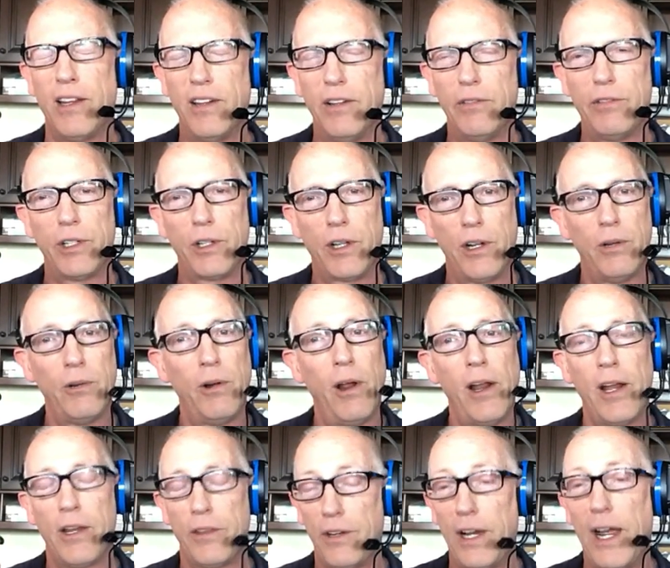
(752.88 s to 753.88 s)
it, if they're going to
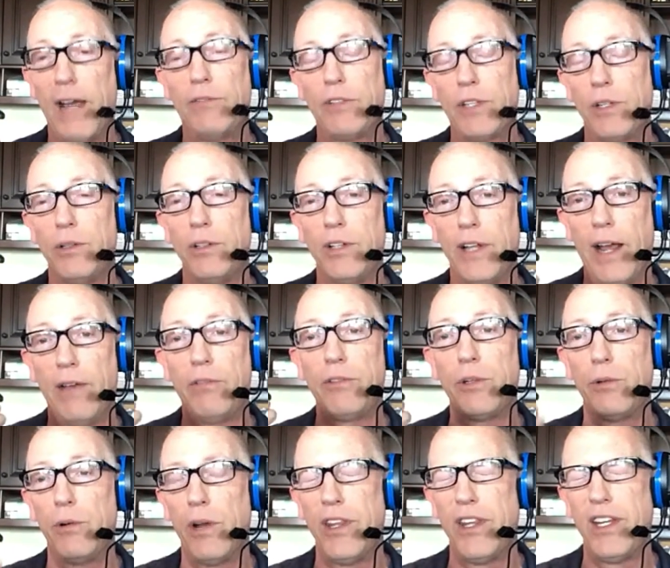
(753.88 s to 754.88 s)
run it, they have to they
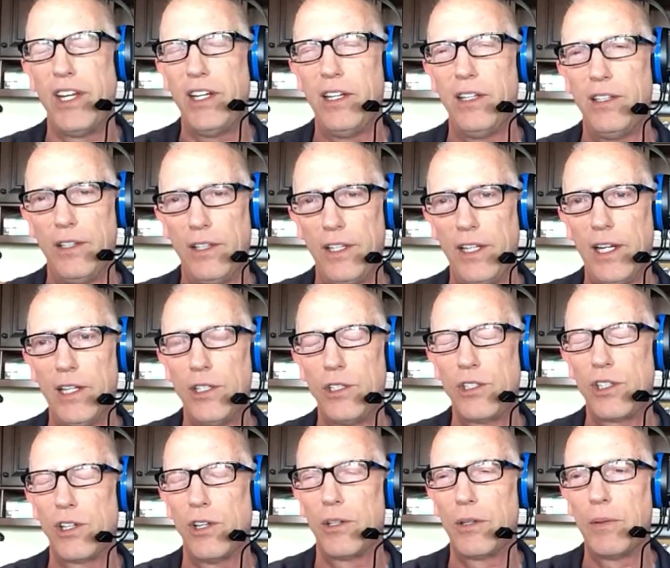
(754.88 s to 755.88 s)
have to run the mm-hmm. the
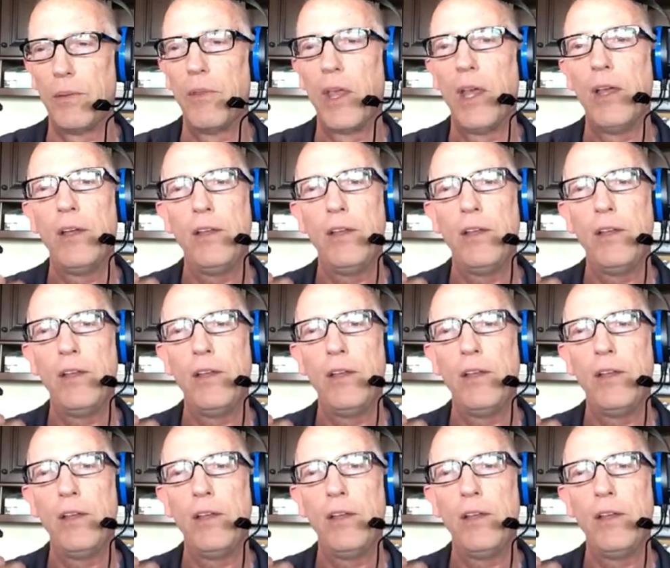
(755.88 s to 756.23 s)
insult.